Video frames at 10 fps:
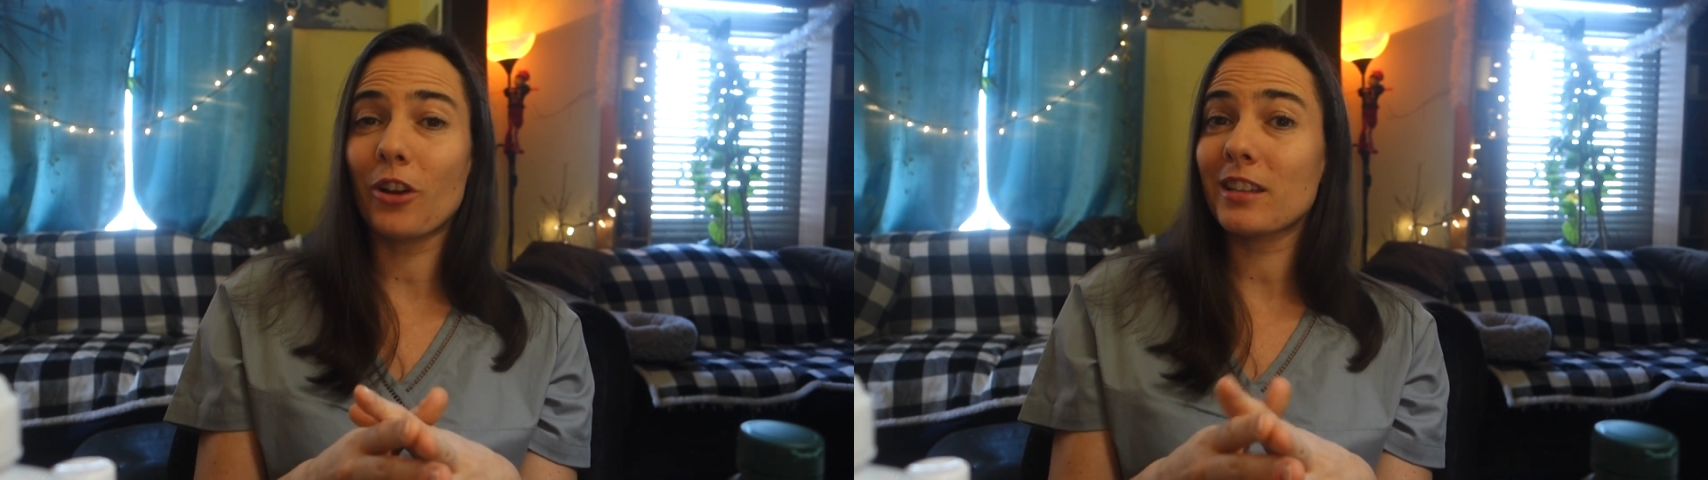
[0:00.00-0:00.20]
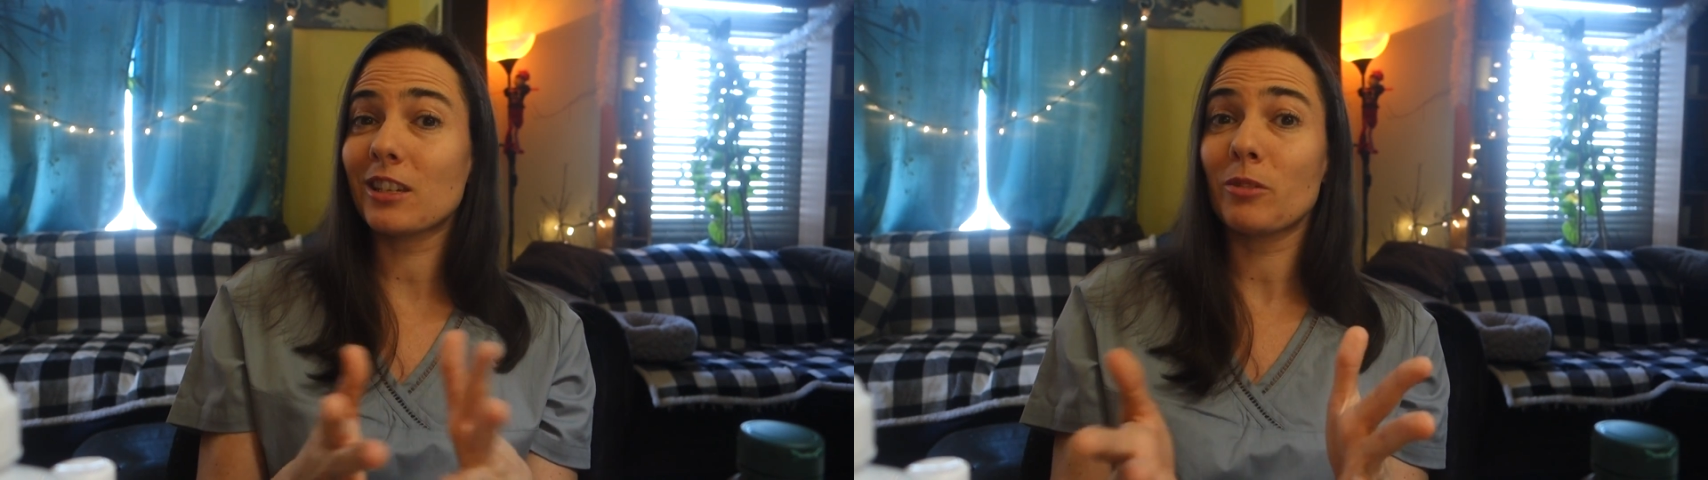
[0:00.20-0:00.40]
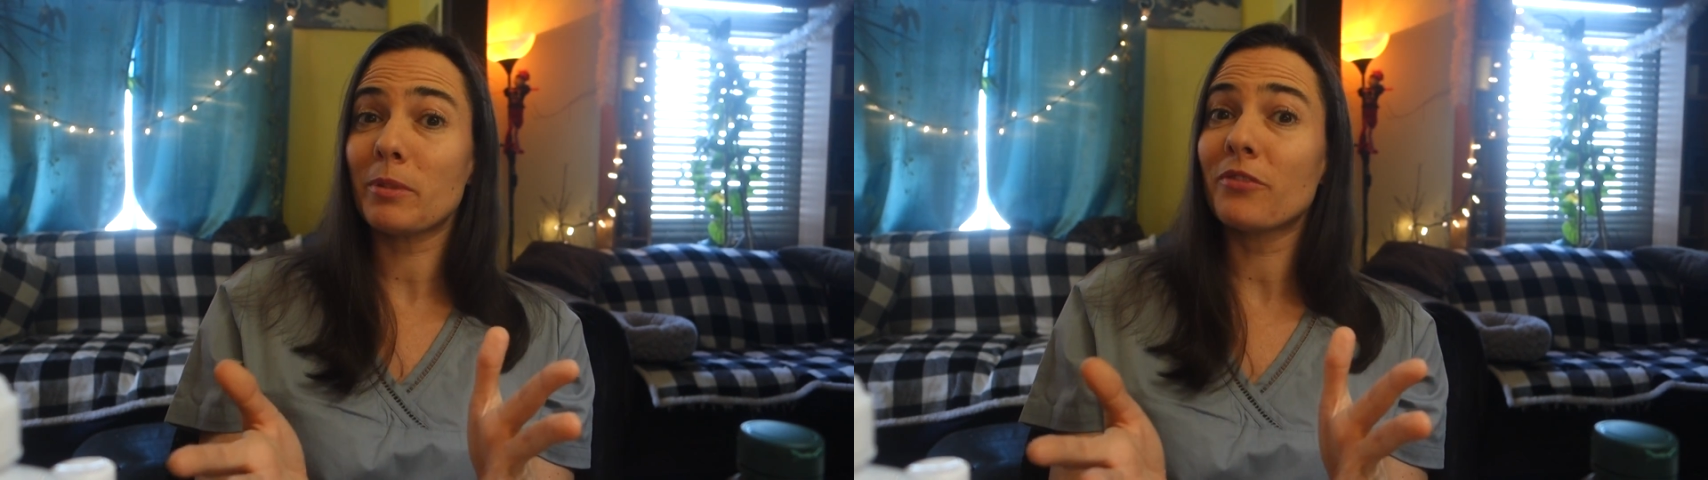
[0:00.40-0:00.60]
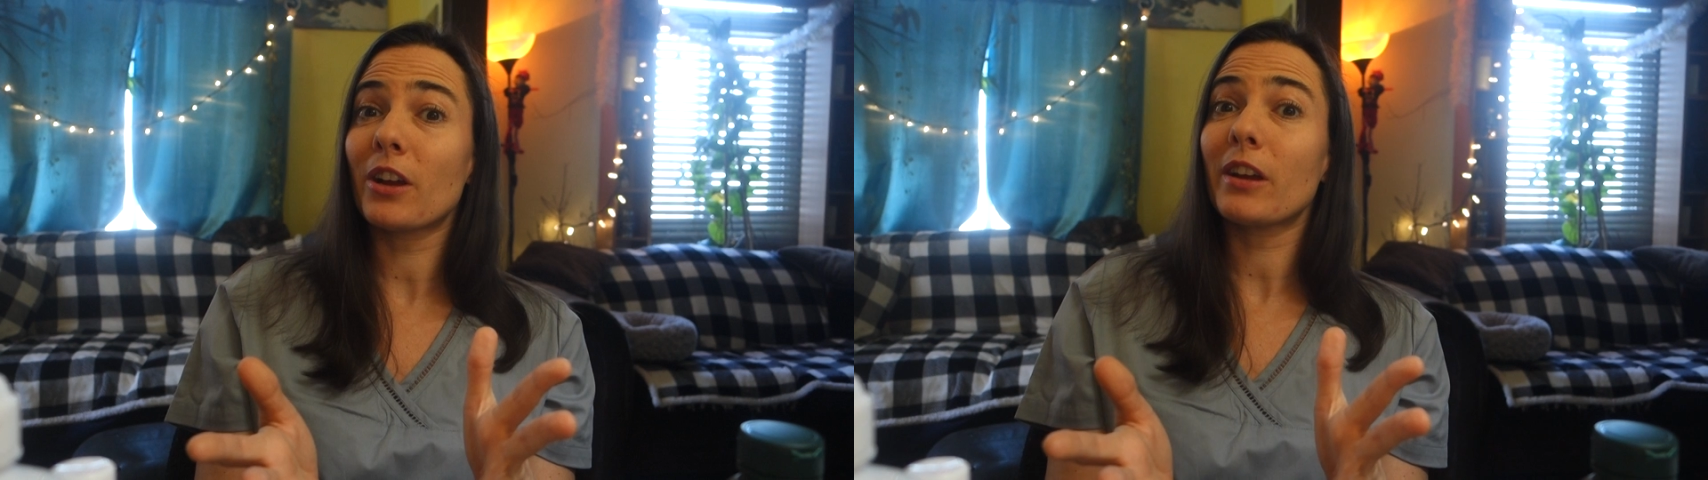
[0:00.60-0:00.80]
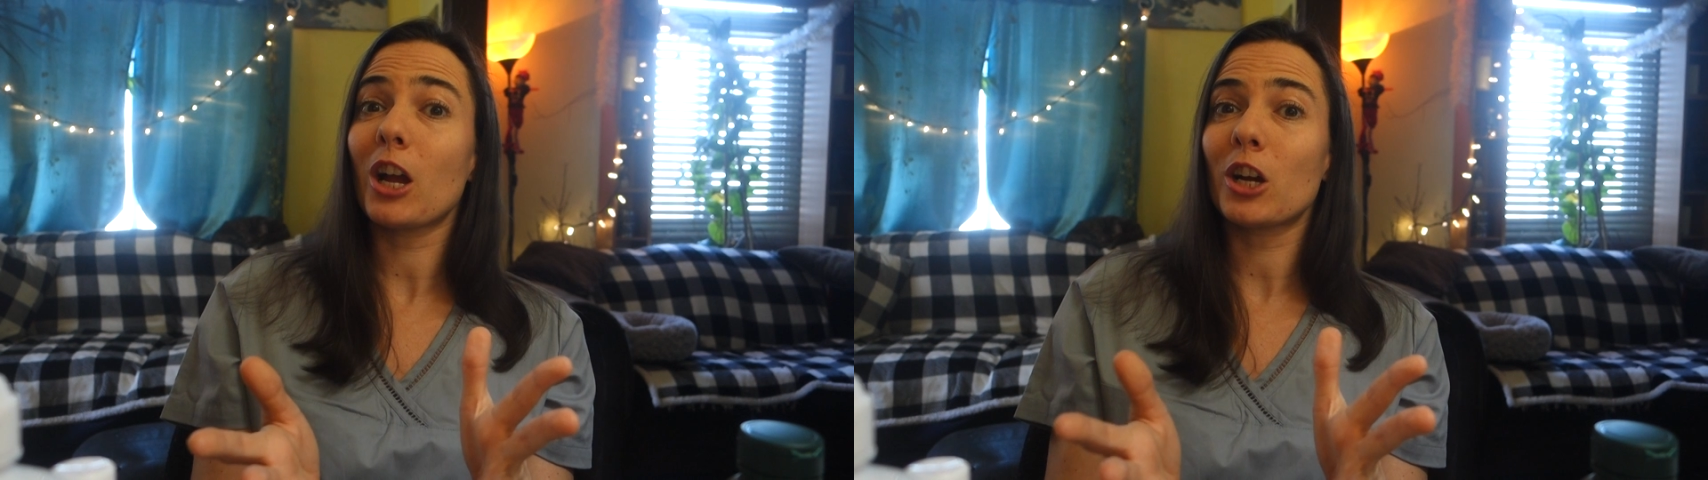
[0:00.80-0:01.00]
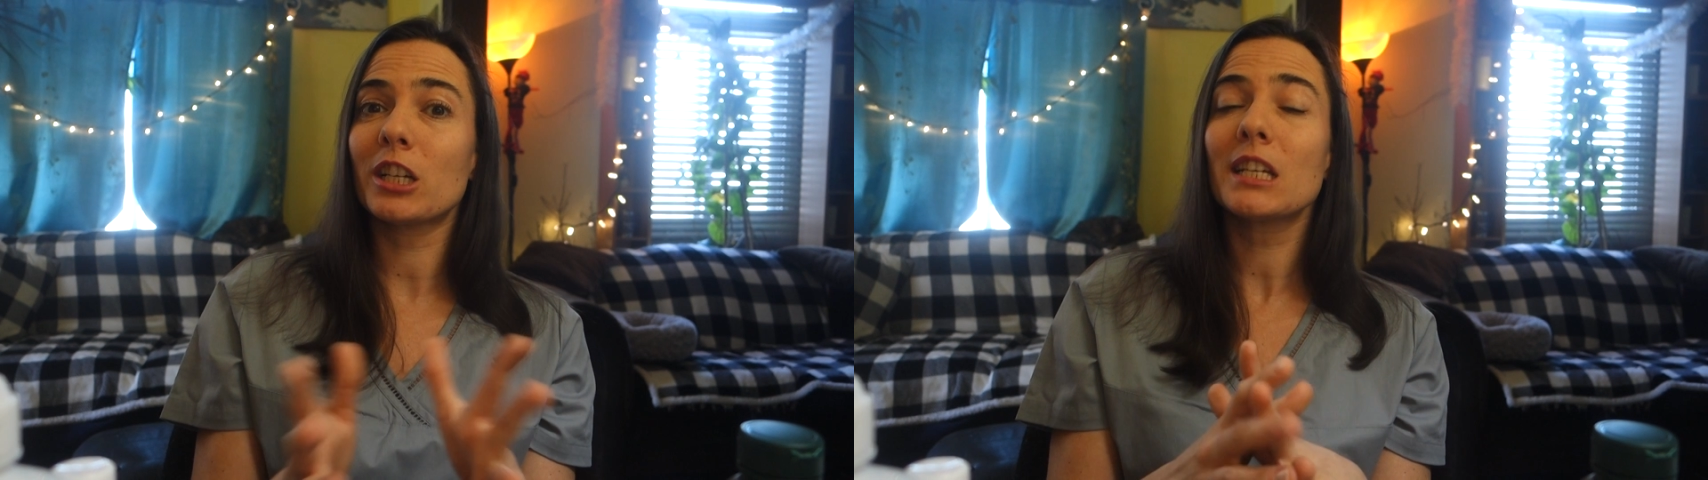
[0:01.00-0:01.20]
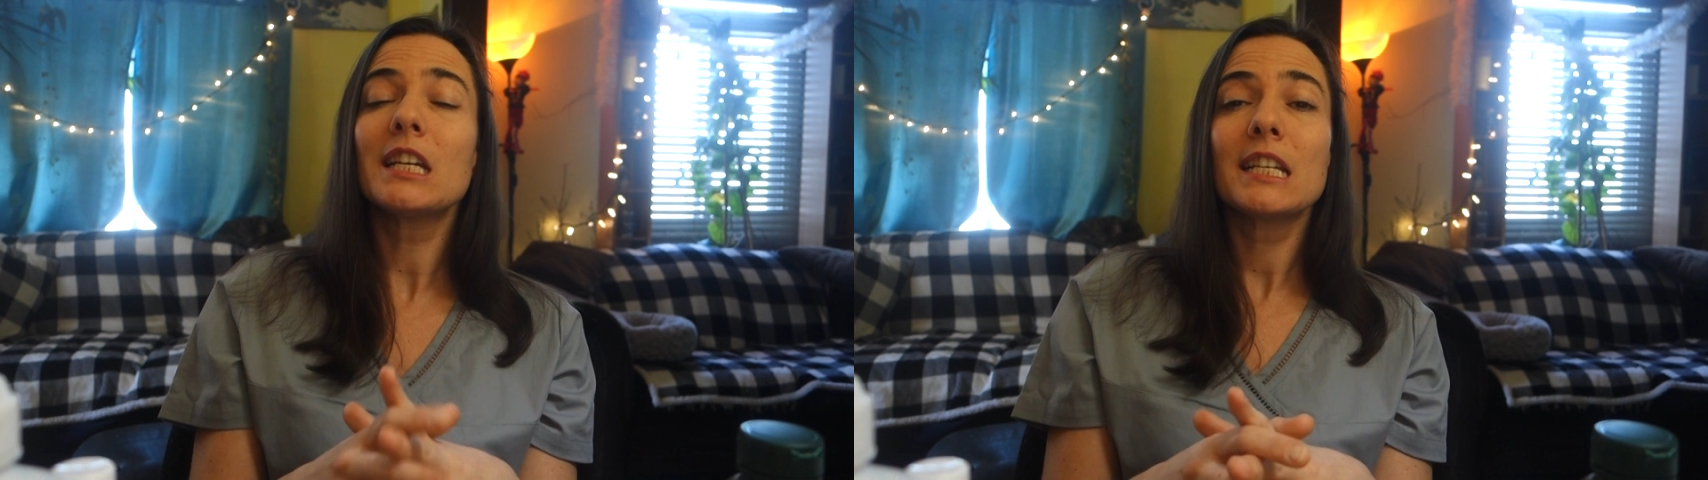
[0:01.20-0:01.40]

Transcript: or else it'll be very hard